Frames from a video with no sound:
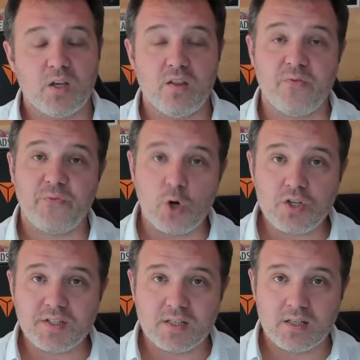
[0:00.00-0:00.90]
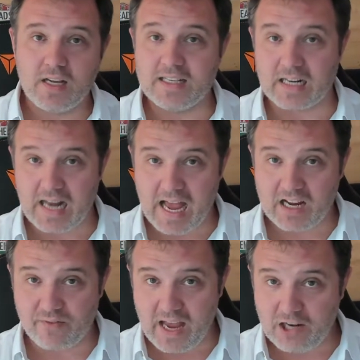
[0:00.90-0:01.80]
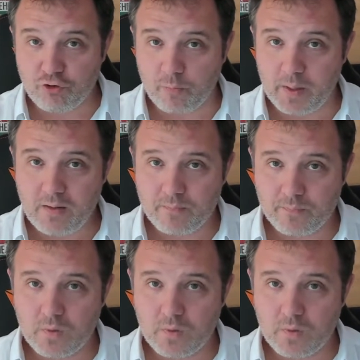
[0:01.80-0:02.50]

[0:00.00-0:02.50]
The first is a lack of entropy,